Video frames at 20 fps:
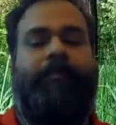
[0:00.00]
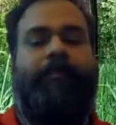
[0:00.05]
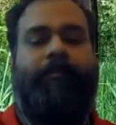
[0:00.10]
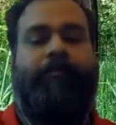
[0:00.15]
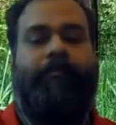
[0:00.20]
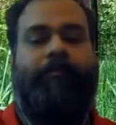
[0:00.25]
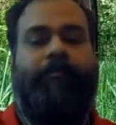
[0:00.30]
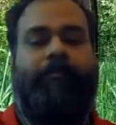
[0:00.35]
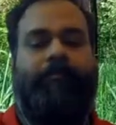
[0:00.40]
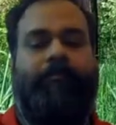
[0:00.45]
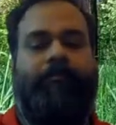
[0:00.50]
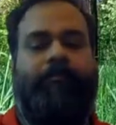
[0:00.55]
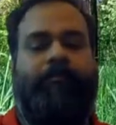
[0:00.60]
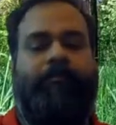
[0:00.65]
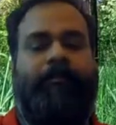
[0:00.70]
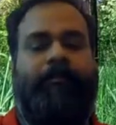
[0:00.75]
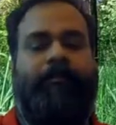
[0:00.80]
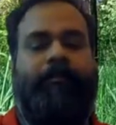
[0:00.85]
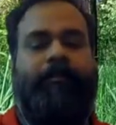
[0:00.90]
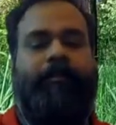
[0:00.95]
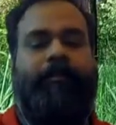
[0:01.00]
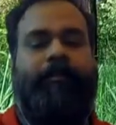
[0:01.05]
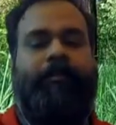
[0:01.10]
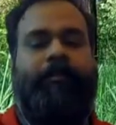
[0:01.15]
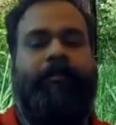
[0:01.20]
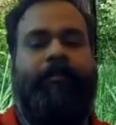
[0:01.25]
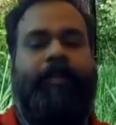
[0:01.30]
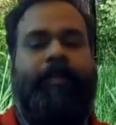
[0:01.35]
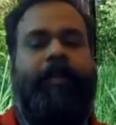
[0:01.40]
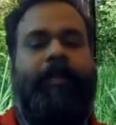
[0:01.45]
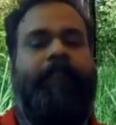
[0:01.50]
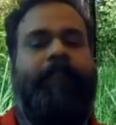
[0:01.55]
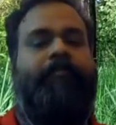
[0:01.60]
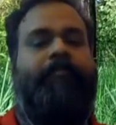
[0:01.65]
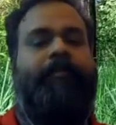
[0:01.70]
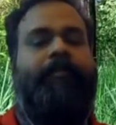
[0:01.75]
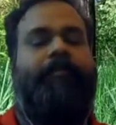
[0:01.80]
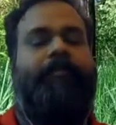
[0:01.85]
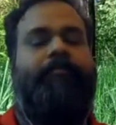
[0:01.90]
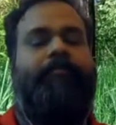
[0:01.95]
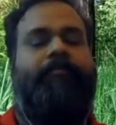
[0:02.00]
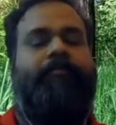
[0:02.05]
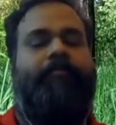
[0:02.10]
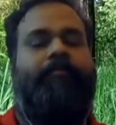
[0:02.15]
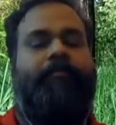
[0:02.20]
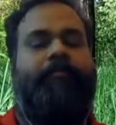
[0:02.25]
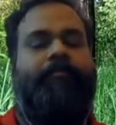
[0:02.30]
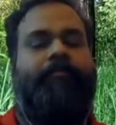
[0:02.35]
also the ignorance